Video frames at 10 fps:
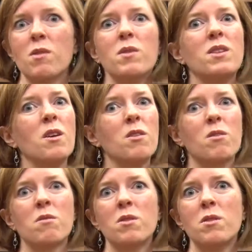but we know
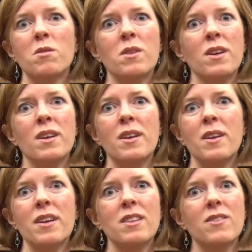through
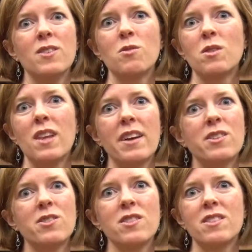individual
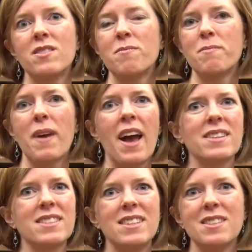letters and
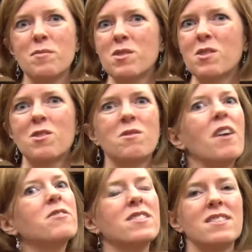passing obscure
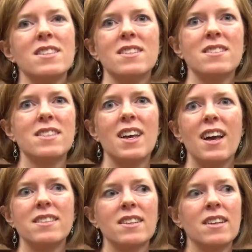references
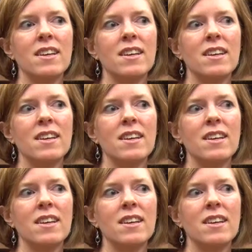that